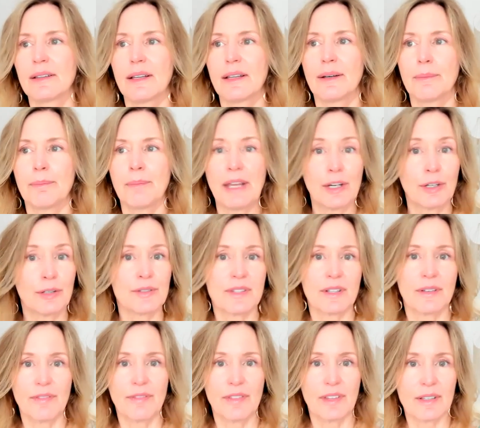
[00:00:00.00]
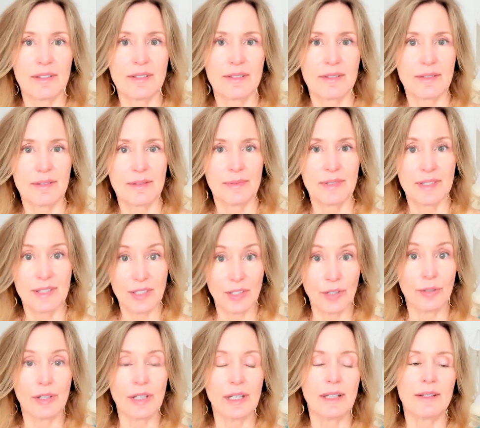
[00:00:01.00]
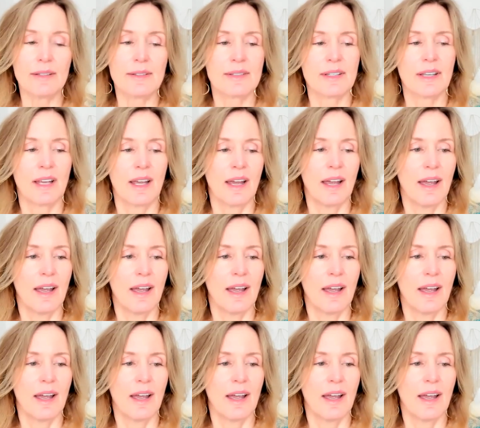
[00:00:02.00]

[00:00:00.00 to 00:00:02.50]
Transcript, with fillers: the makers of this series